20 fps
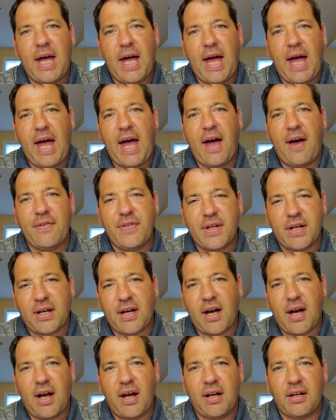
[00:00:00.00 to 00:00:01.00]
have the
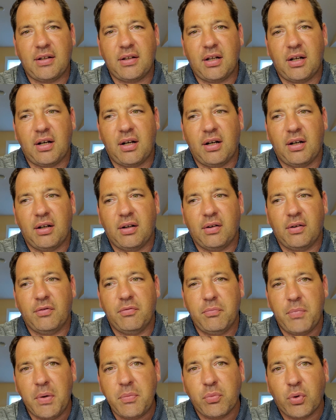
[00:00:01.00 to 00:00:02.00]
kind of
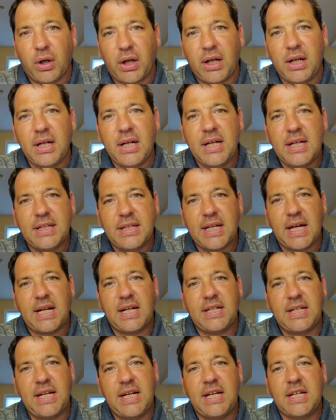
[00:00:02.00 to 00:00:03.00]
memory that
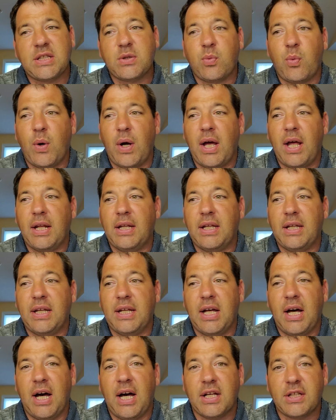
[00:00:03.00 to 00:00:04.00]
it needs when
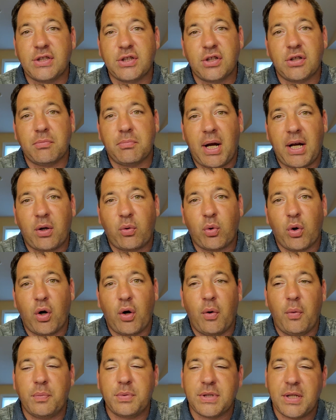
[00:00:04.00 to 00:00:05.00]
certain
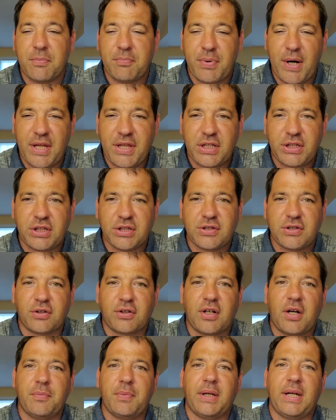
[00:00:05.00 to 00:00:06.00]
microbes and pathogens are
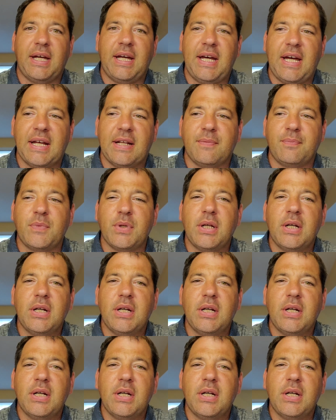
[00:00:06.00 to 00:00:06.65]
coming in,